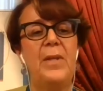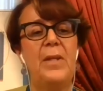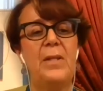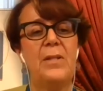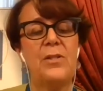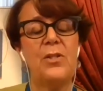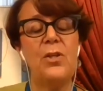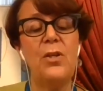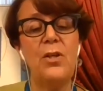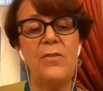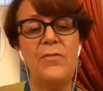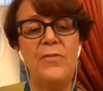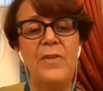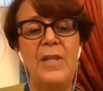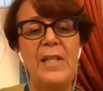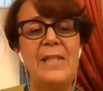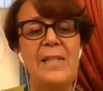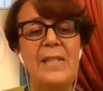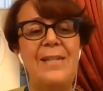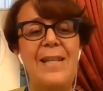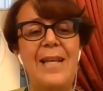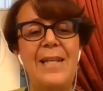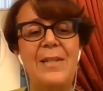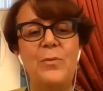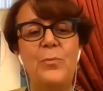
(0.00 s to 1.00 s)

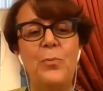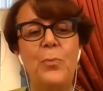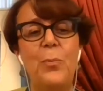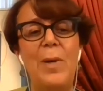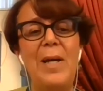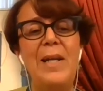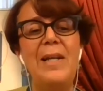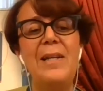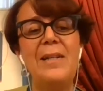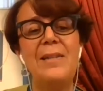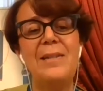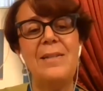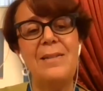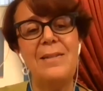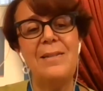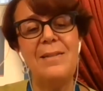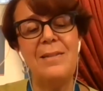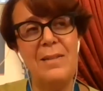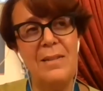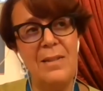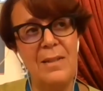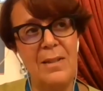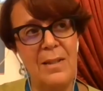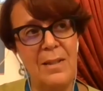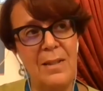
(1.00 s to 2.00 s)
surveys that when
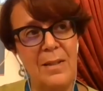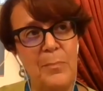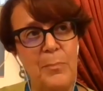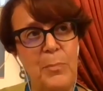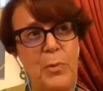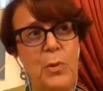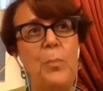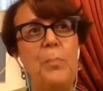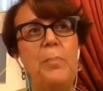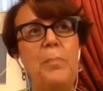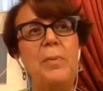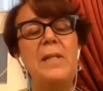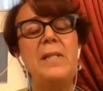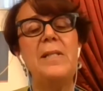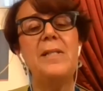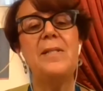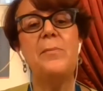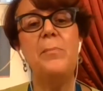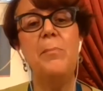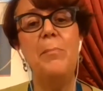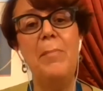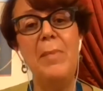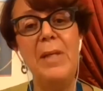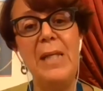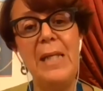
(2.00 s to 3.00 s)
pupils
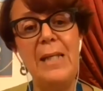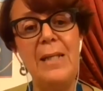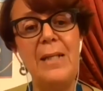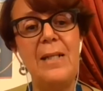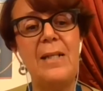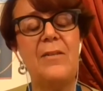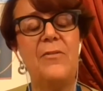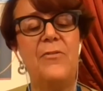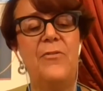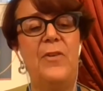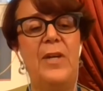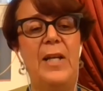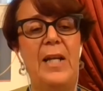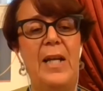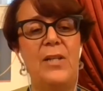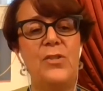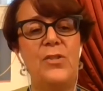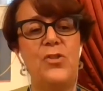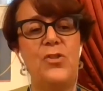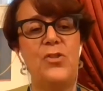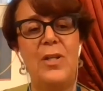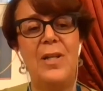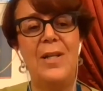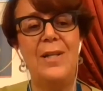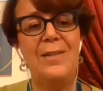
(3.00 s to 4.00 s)
meet
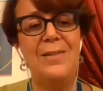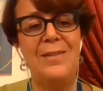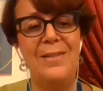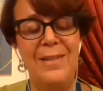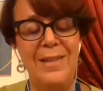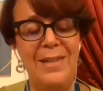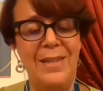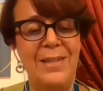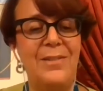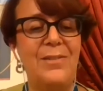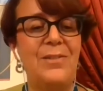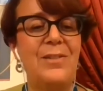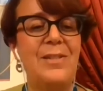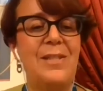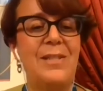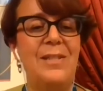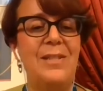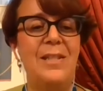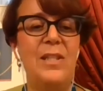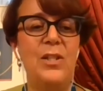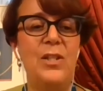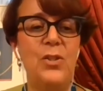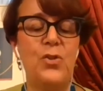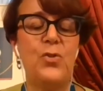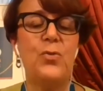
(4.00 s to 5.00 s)
financial
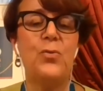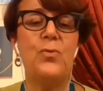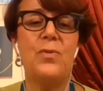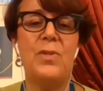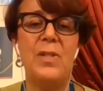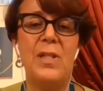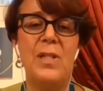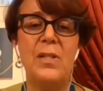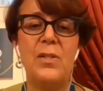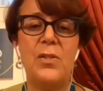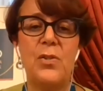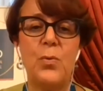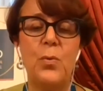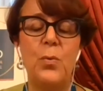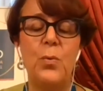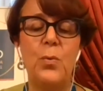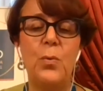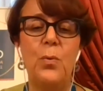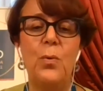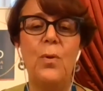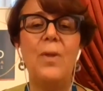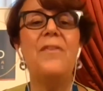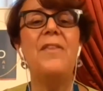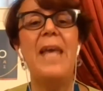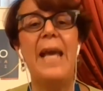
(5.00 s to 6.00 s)
literacy issues in
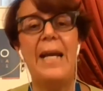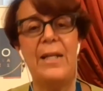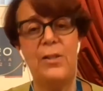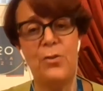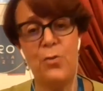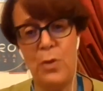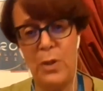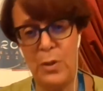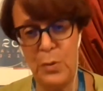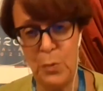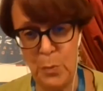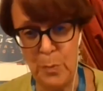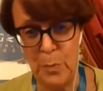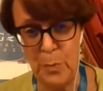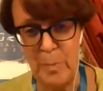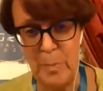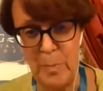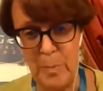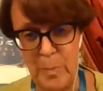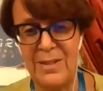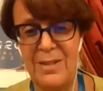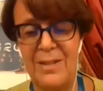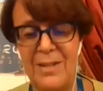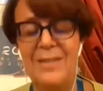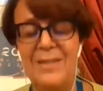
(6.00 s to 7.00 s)
school, they actually do
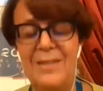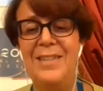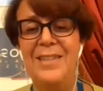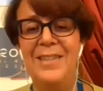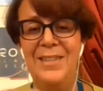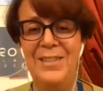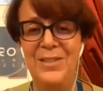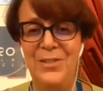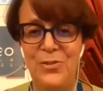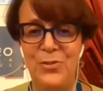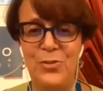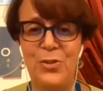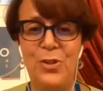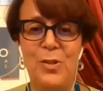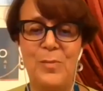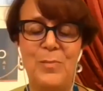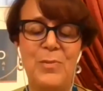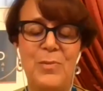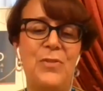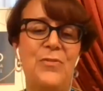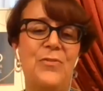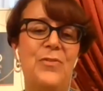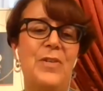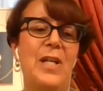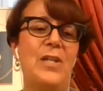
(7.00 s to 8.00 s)
better in
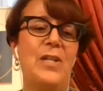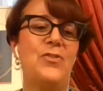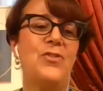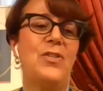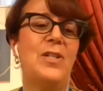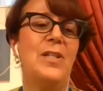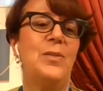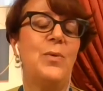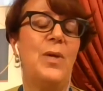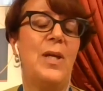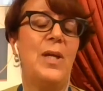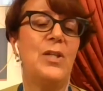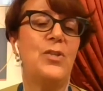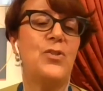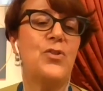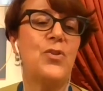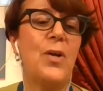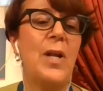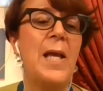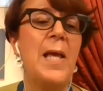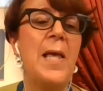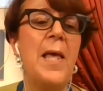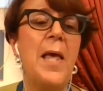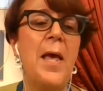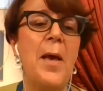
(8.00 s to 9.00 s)
terms of financial education.
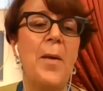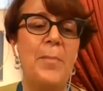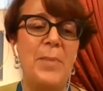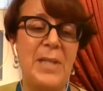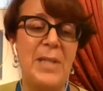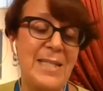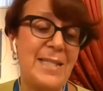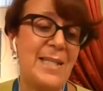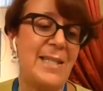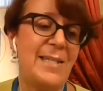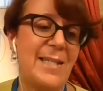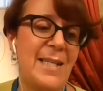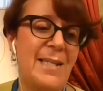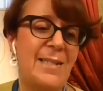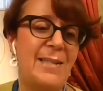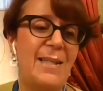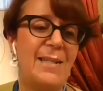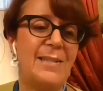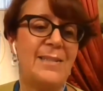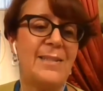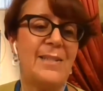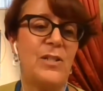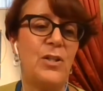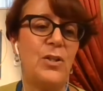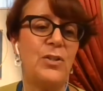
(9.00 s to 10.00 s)
But as I said,
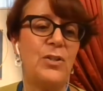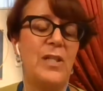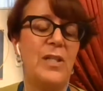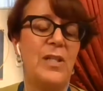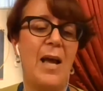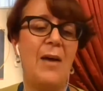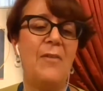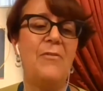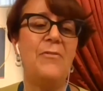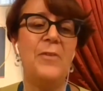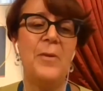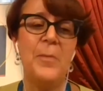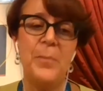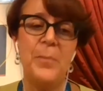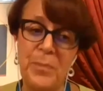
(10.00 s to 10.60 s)
that's not enough.